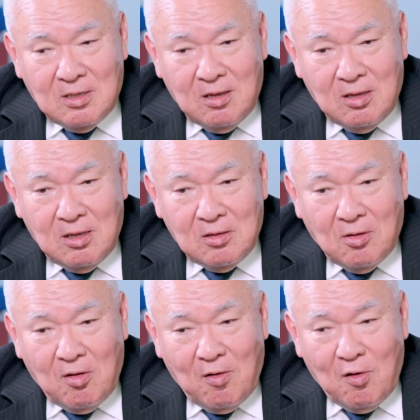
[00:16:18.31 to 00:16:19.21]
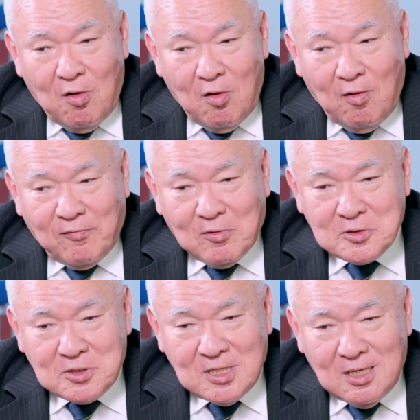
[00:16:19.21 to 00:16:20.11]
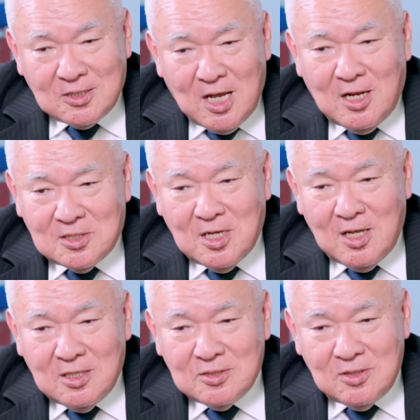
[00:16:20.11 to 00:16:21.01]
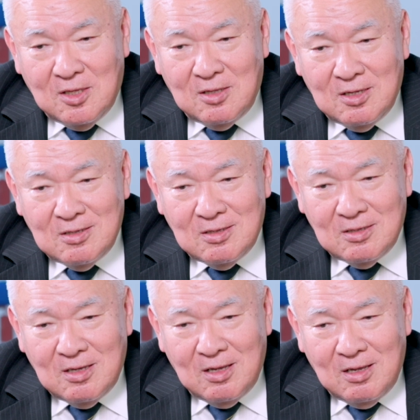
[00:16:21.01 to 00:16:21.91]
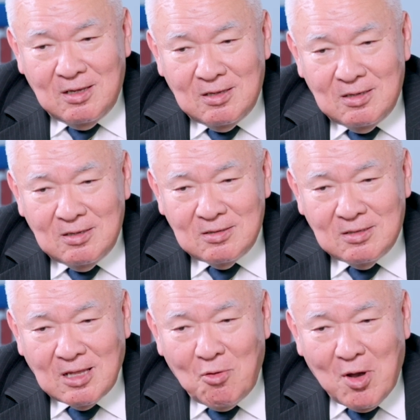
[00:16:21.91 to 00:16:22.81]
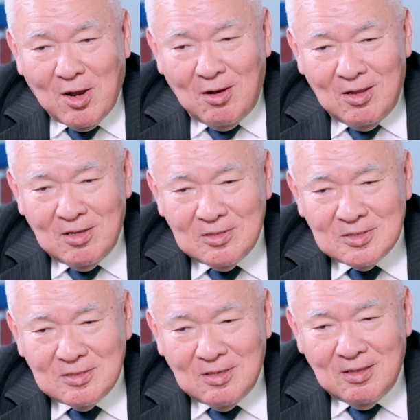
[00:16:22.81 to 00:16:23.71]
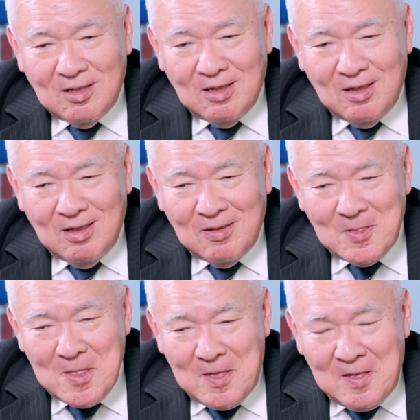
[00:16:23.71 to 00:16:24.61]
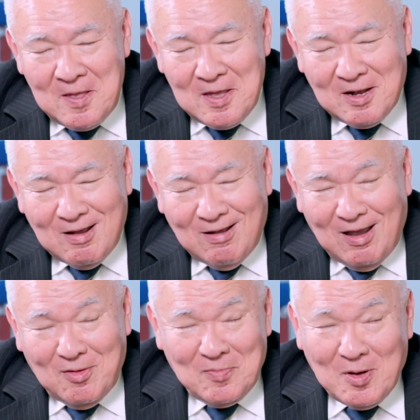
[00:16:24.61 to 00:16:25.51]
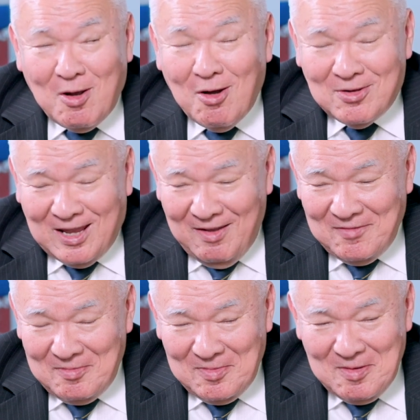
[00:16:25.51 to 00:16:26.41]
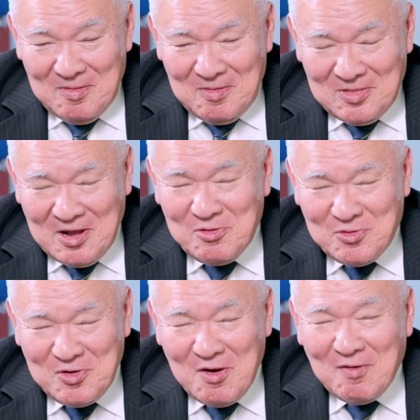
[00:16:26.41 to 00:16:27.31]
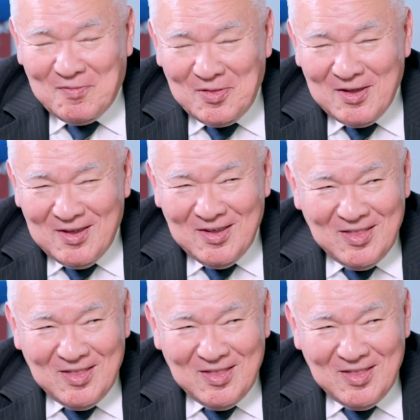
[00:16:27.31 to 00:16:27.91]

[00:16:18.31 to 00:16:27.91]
Uh, of course, China says that the Taiwan is the kind of the God-given territory of the